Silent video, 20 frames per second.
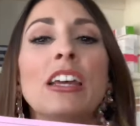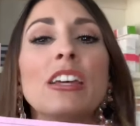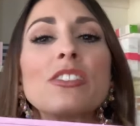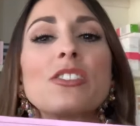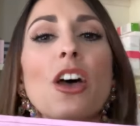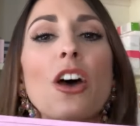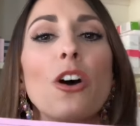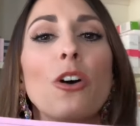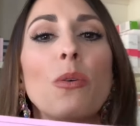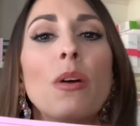
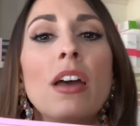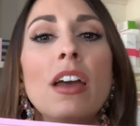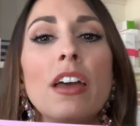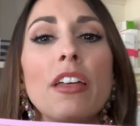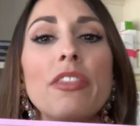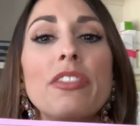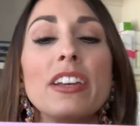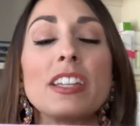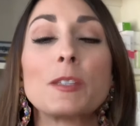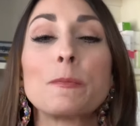So
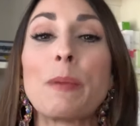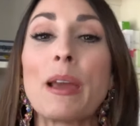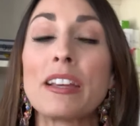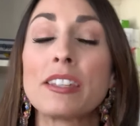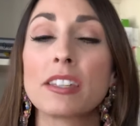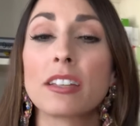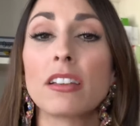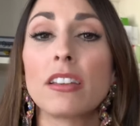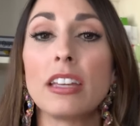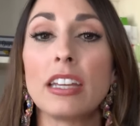this
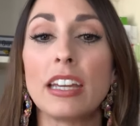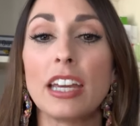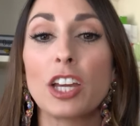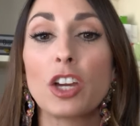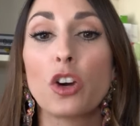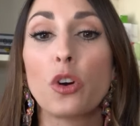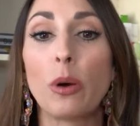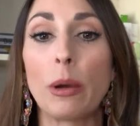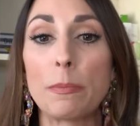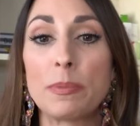basically
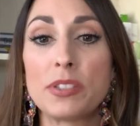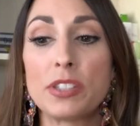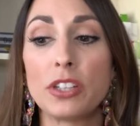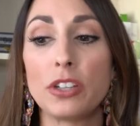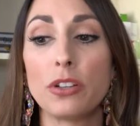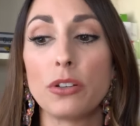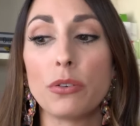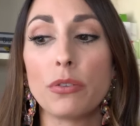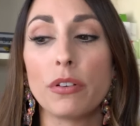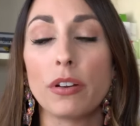equips
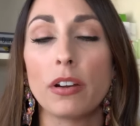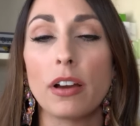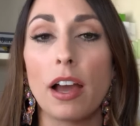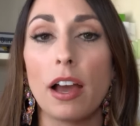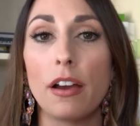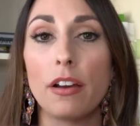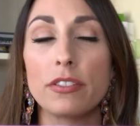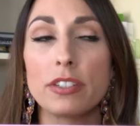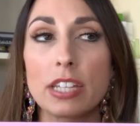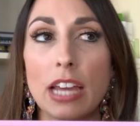you
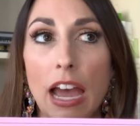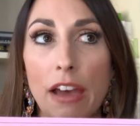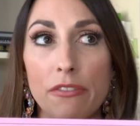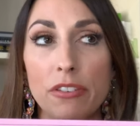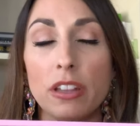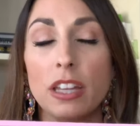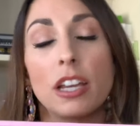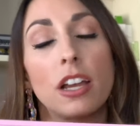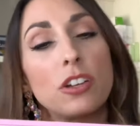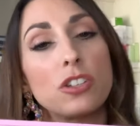to have
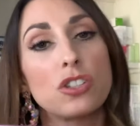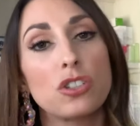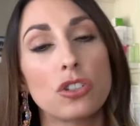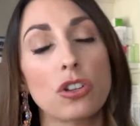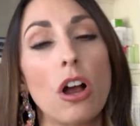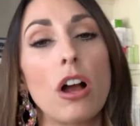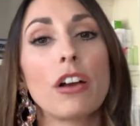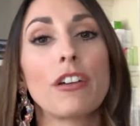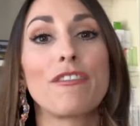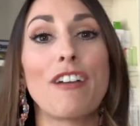like a
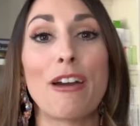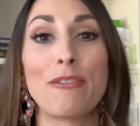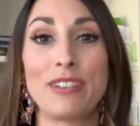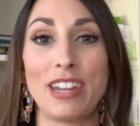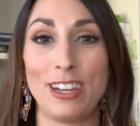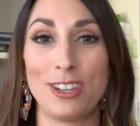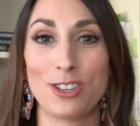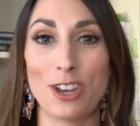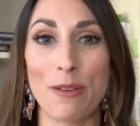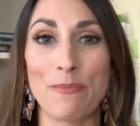strong
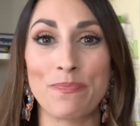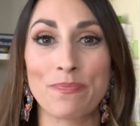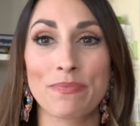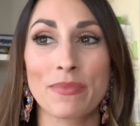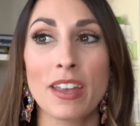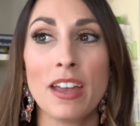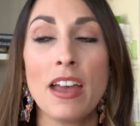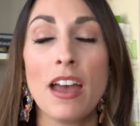foundation.